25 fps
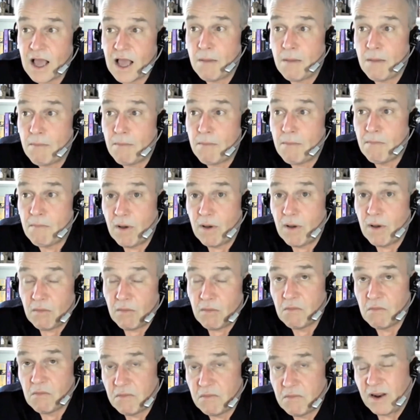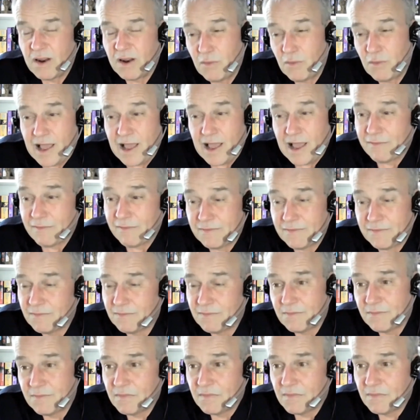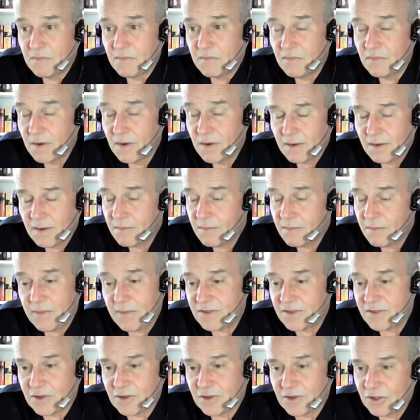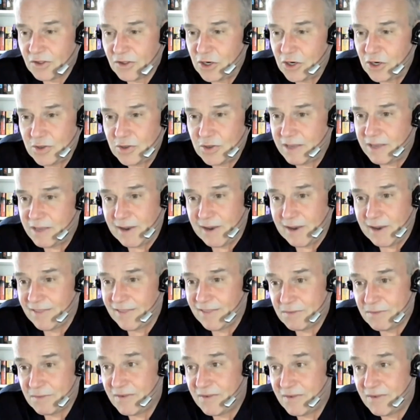But, you know, we have business continuity plans,